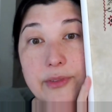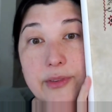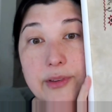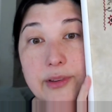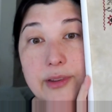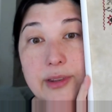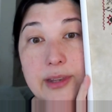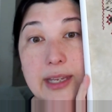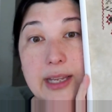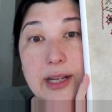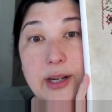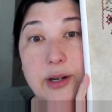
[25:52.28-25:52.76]

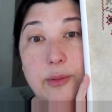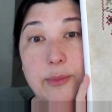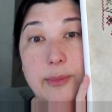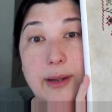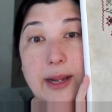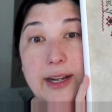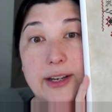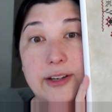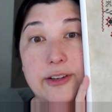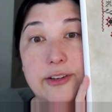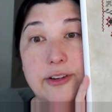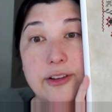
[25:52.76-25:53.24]
needle
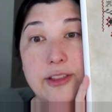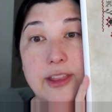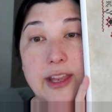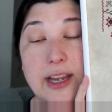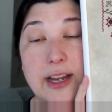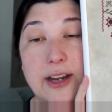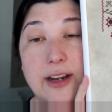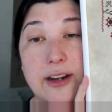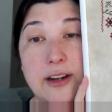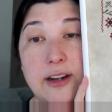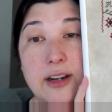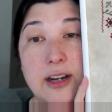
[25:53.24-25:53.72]
minder
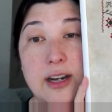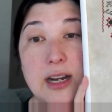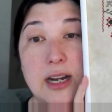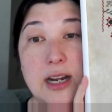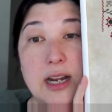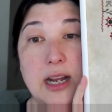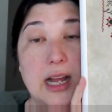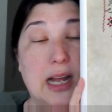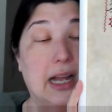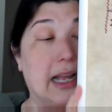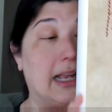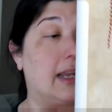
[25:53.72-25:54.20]
there.
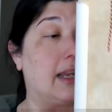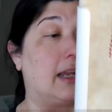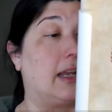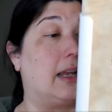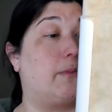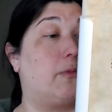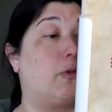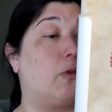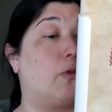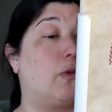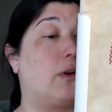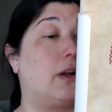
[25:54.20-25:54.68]
I
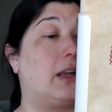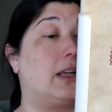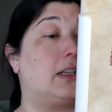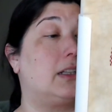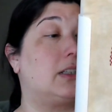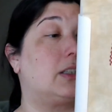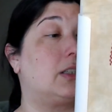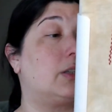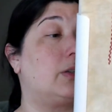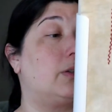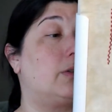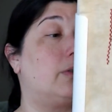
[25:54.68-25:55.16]
am going
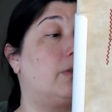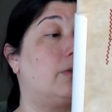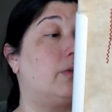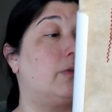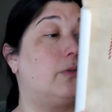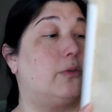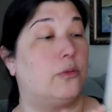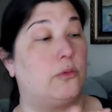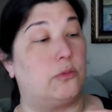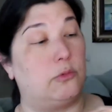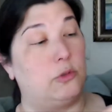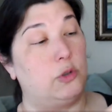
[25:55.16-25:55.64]

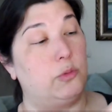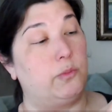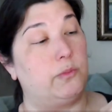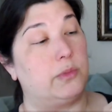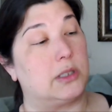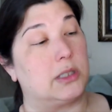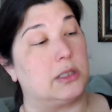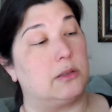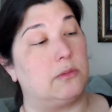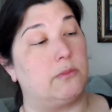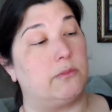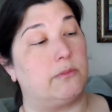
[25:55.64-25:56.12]
to,
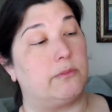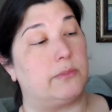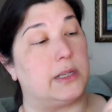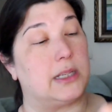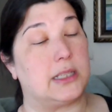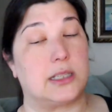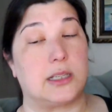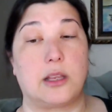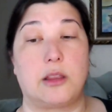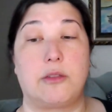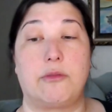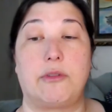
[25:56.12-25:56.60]
oops,
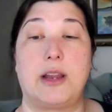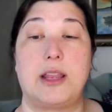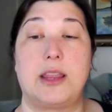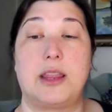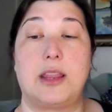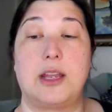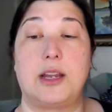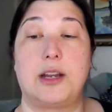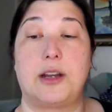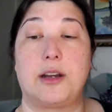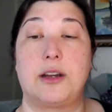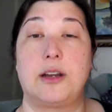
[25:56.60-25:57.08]
right
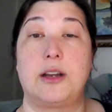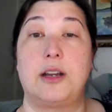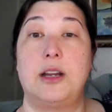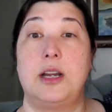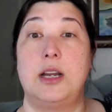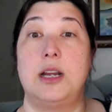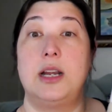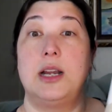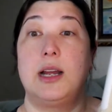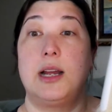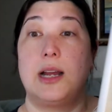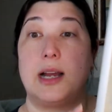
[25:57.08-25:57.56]
there.
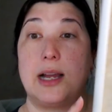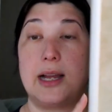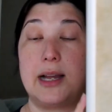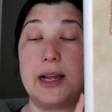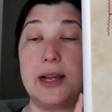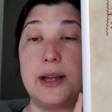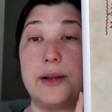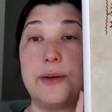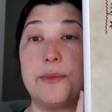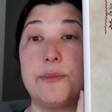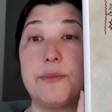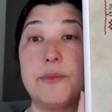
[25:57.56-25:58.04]

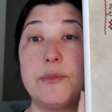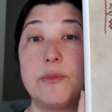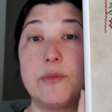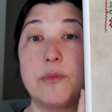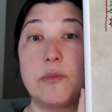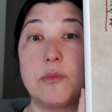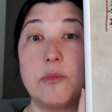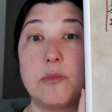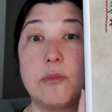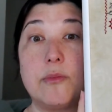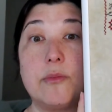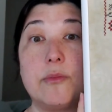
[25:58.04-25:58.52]
Um,
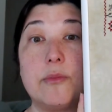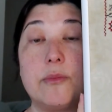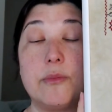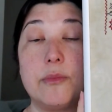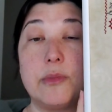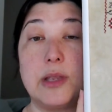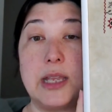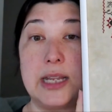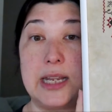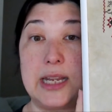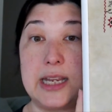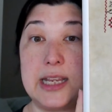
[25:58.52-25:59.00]

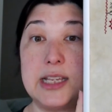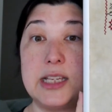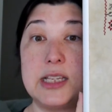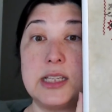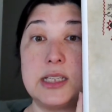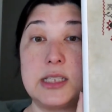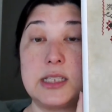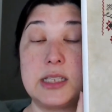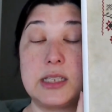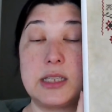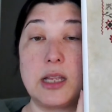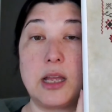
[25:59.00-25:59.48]
it
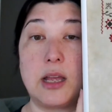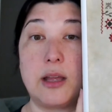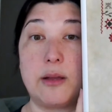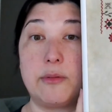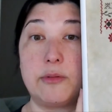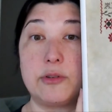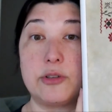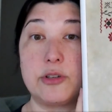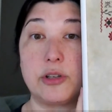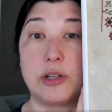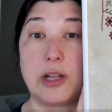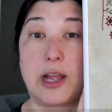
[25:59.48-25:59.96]
is um,
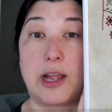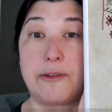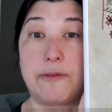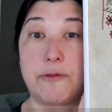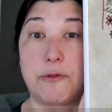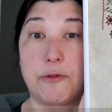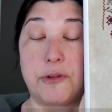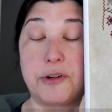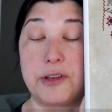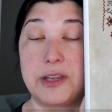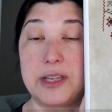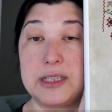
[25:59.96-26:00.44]
July
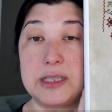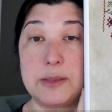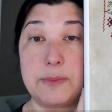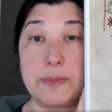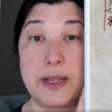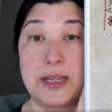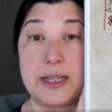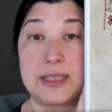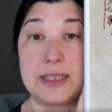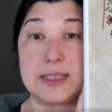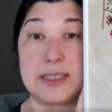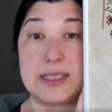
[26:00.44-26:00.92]
4th,
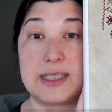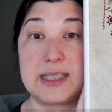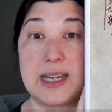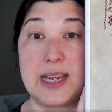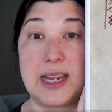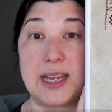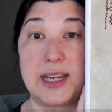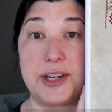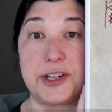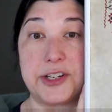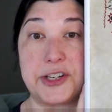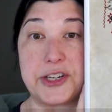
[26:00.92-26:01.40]
Independence Day
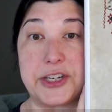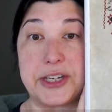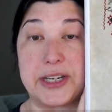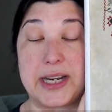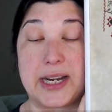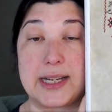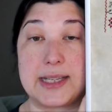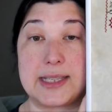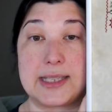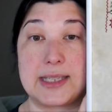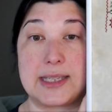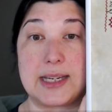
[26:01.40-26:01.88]
here in the
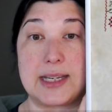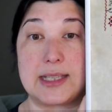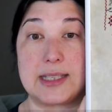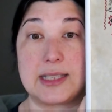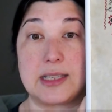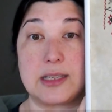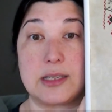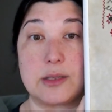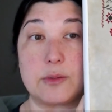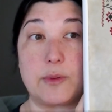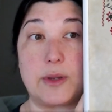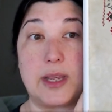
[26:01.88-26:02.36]
United States
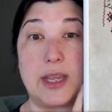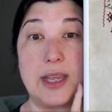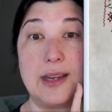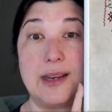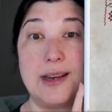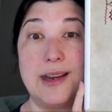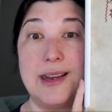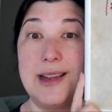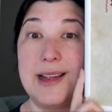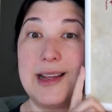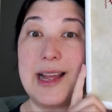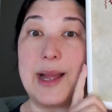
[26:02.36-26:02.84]
this weekend.
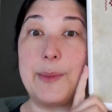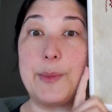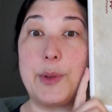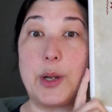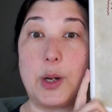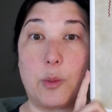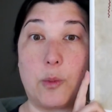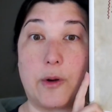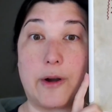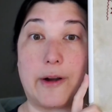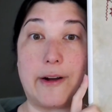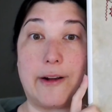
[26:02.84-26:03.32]
I'm going to
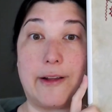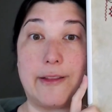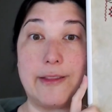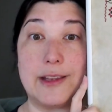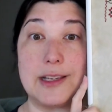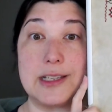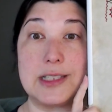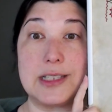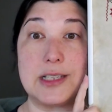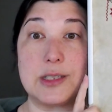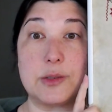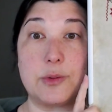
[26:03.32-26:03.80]
work on
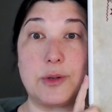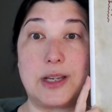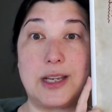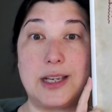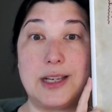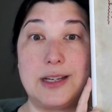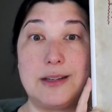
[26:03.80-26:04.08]
this this weekend,